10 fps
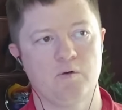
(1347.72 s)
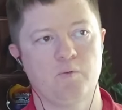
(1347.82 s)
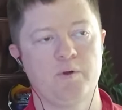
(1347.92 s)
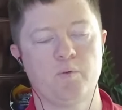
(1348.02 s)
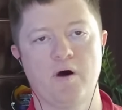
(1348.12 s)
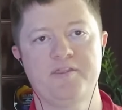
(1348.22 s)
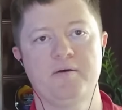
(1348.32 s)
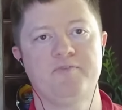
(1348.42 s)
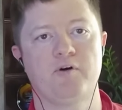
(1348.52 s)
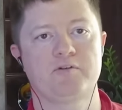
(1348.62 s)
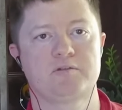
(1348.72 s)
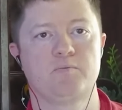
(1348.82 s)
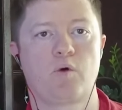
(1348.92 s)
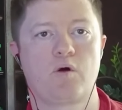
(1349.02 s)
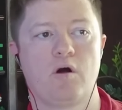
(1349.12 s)
we want them focused
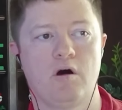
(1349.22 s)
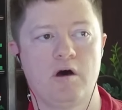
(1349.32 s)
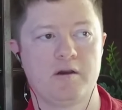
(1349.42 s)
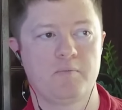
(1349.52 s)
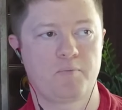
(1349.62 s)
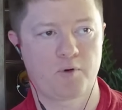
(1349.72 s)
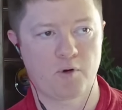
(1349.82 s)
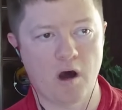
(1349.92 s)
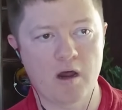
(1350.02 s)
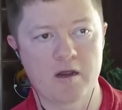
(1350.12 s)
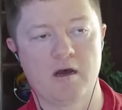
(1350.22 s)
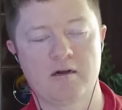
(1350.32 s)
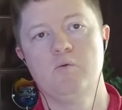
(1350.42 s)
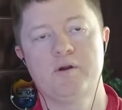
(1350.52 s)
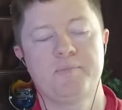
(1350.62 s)
more on
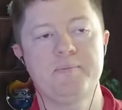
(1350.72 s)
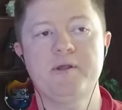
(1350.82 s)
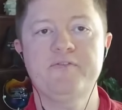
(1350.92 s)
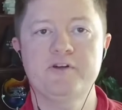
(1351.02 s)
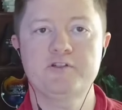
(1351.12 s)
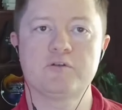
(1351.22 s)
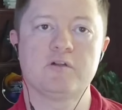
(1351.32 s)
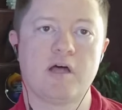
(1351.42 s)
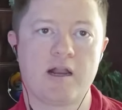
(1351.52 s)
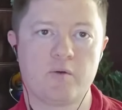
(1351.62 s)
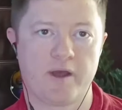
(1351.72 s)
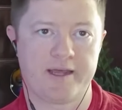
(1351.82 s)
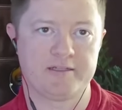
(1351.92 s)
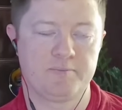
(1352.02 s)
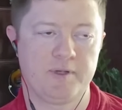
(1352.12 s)
product, would be beneficial in a lot of
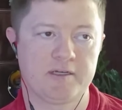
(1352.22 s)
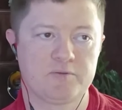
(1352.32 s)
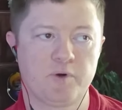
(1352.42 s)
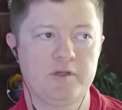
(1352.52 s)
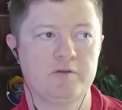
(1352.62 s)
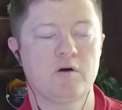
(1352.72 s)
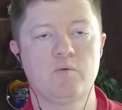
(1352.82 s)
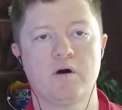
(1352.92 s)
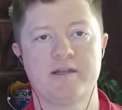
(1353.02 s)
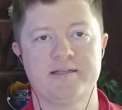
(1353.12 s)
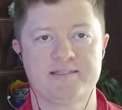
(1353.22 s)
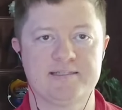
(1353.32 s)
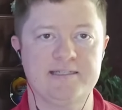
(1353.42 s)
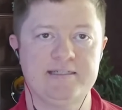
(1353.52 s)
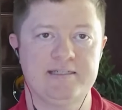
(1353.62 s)
ways, because what you don't want is the
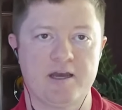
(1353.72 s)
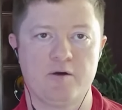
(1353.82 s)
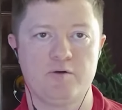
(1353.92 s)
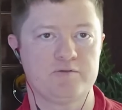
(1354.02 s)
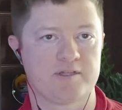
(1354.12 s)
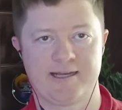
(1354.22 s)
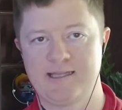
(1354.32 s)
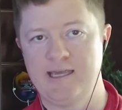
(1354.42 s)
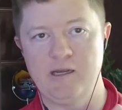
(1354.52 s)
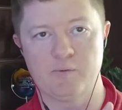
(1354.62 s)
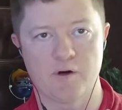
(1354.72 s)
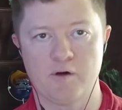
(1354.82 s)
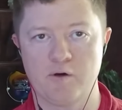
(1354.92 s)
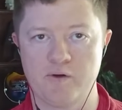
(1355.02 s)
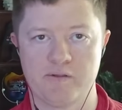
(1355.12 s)
CTO who's the
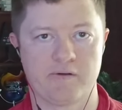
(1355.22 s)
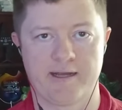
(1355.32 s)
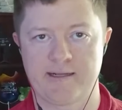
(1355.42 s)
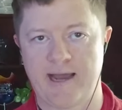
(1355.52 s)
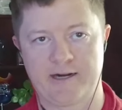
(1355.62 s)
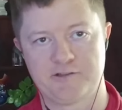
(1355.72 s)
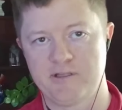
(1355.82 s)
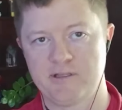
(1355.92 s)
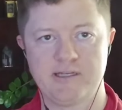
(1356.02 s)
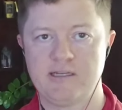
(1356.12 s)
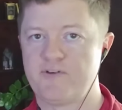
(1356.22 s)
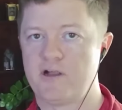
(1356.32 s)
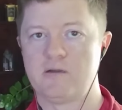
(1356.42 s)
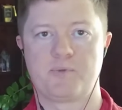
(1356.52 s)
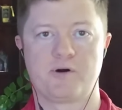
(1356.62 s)
hero and they're actually the lead
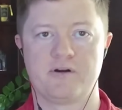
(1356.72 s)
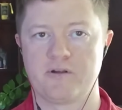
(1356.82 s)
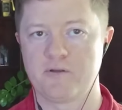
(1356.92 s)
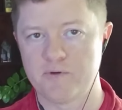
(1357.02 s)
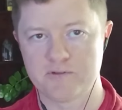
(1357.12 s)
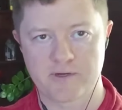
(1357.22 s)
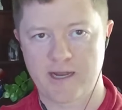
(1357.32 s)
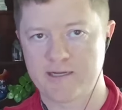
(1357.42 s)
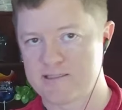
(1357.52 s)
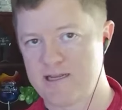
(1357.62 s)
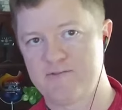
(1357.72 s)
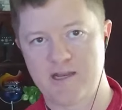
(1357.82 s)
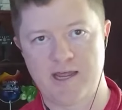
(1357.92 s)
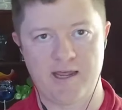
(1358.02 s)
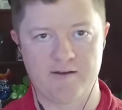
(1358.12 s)
developer and they're the ones who got to save the
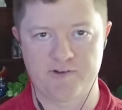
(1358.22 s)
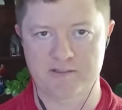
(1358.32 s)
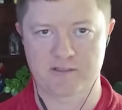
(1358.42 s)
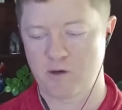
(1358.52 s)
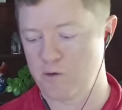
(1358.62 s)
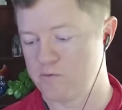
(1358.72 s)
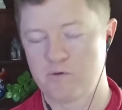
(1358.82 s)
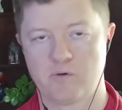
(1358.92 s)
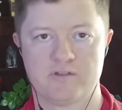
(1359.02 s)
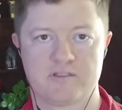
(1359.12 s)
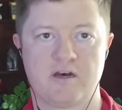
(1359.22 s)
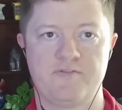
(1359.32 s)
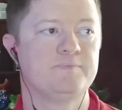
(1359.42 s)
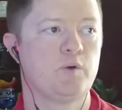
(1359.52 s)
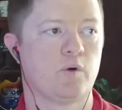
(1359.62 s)
day and fix the code and do all the
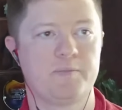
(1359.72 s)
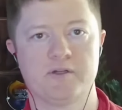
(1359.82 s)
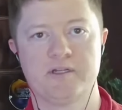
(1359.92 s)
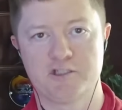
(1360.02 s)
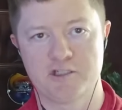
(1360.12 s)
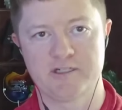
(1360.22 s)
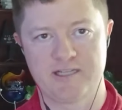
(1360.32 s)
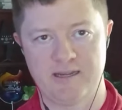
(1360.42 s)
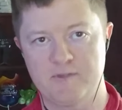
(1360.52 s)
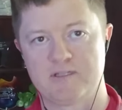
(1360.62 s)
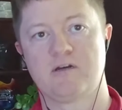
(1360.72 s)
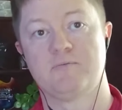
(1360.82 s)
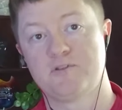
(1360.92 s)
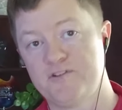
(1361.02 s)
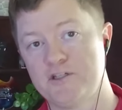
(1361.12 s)
stuff. You want to build an engineering team that's
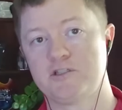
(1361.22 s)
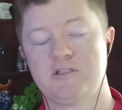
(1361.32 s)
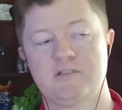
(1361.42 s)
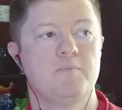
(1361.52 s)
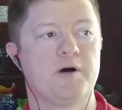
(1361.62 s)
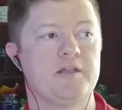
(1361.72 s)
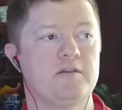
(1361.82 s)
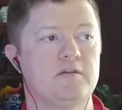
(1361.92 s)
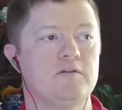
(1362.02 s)
self-sufficient. But